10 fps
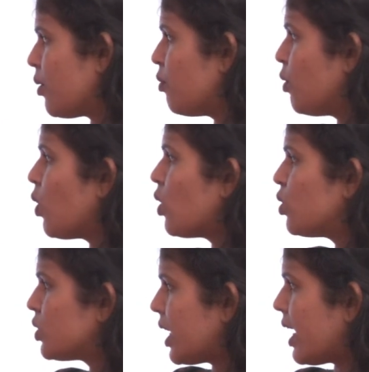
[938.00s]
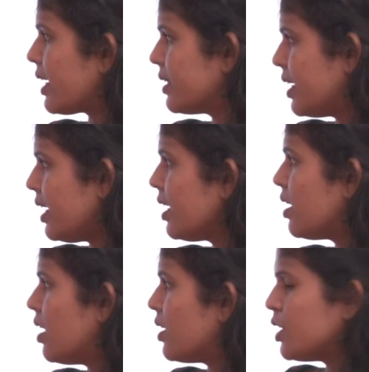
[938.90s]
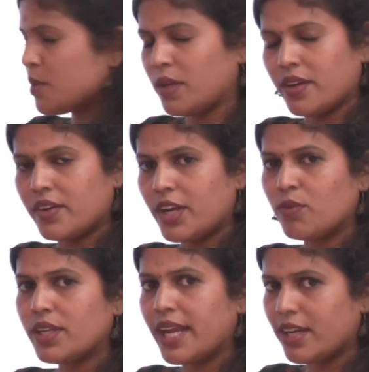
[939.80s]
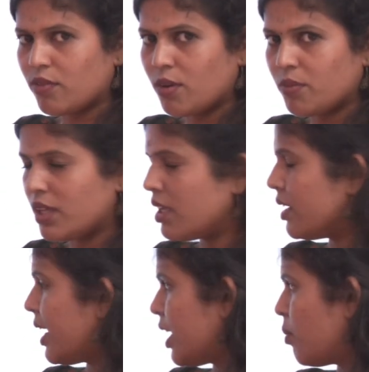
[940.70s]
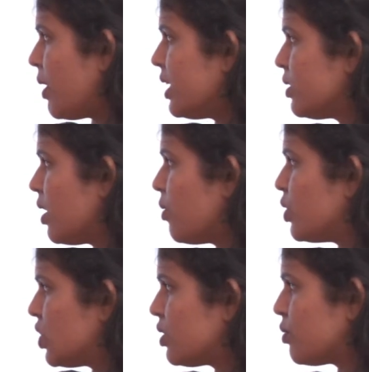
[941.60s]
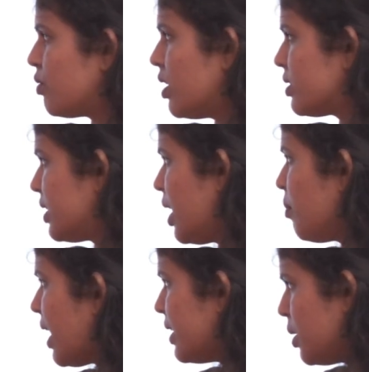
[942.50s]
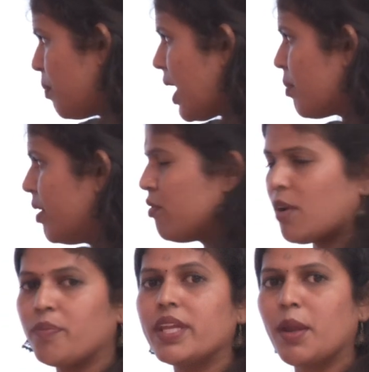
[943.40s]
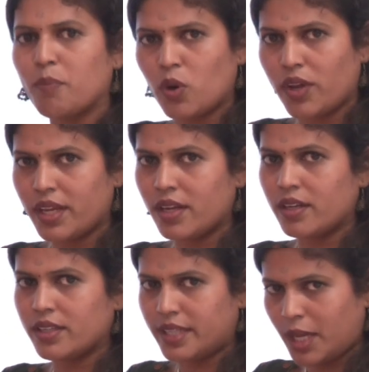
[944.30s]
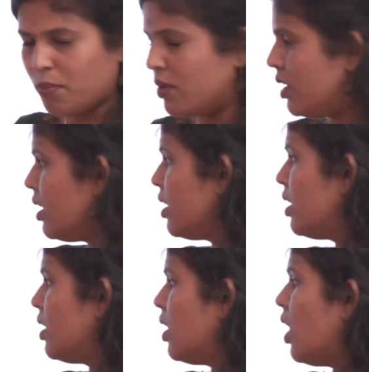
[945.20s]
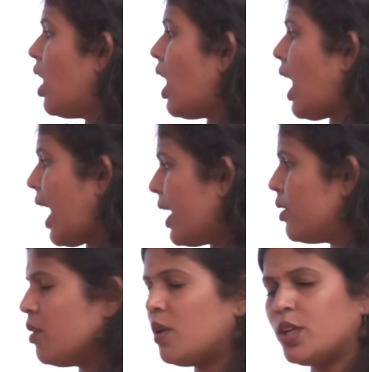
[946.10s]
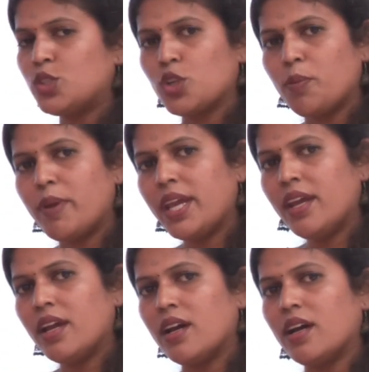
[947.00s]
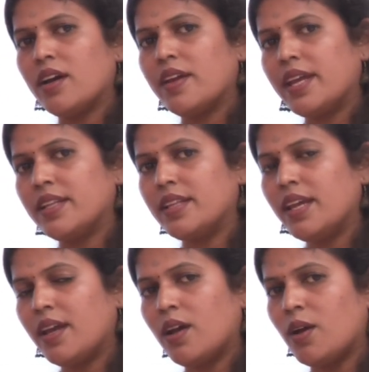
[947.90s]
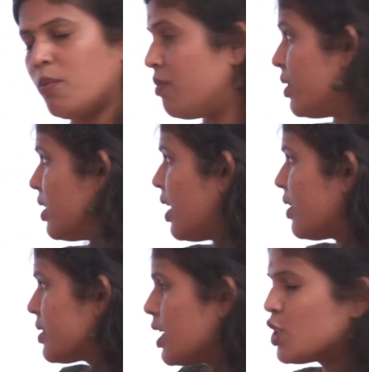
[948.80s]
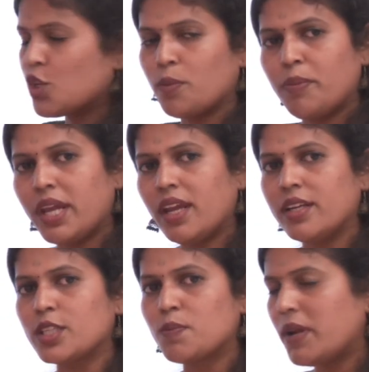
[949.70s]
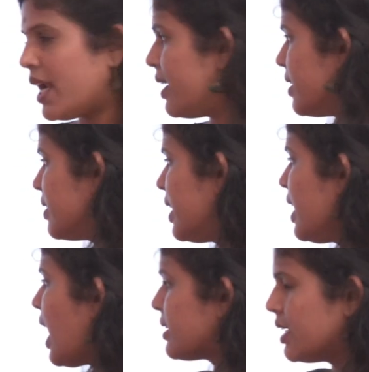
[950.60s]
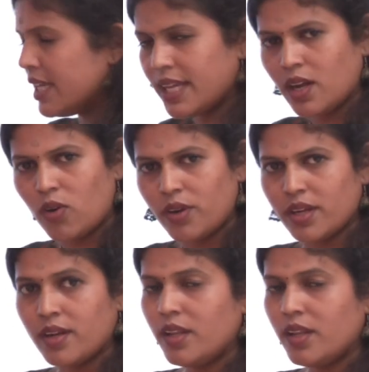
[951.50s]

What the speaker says: We want to select the retrieve the data from the database which is first name and department from the employee table, and it should be in the result should be displayed in the ascending order.